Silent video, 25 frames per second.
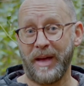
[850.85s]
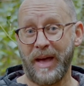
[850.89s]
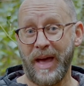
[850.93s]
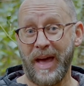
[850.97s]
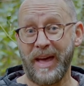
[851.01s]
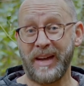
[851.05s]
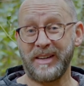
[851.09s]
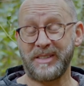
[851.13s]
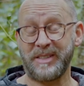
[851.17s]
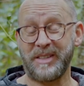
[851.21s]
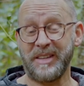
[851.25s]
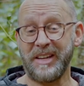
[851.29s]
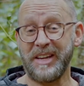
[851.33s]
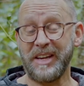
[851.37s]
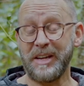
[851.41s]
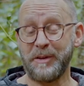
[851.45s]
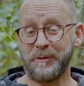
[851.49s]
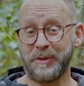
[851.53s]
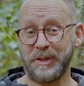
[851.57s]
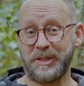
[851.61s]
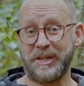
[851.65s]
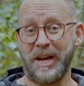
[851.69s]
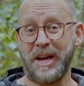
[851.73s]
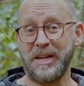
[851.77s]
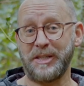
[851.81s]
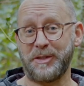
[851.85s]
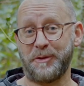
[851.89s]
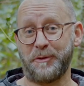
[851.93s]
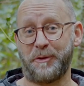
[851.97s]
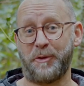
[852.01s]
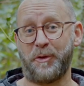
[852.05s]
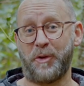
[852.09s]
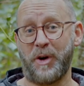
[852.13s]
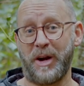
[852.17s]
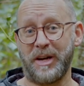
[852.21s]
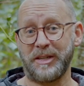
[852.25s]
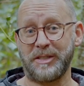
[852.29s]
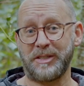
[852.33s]
and it's the invitation
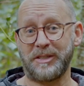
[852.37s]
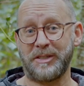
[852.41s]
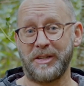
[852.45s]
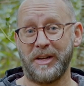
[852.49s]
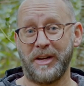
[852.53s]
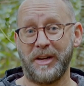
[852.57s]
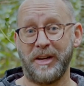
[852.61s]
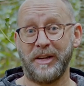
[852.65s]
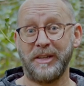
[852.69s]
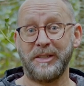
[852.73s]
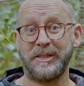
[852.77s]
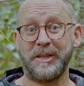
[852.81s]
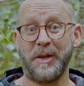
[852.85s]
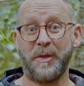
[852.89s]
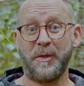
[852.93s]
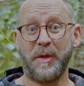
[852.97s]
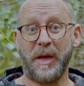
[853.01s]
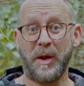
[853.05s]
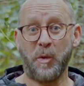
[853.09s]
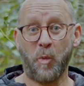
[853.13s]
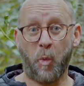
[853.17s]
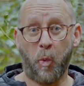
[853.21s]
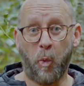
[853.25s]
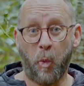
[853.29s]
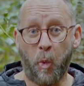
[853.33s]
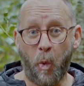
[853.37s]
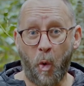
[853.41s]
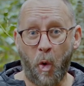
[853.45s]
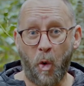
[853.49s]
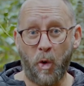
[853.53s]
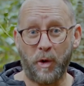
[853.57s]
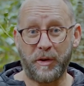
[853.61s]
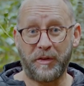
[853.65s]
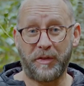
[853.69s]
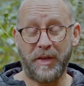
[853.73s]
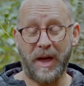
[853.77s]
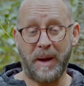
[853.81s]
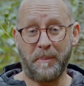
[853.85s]
for us to then
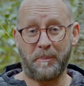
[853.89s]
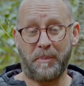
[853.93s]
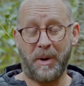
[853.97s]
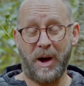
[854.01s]
walk that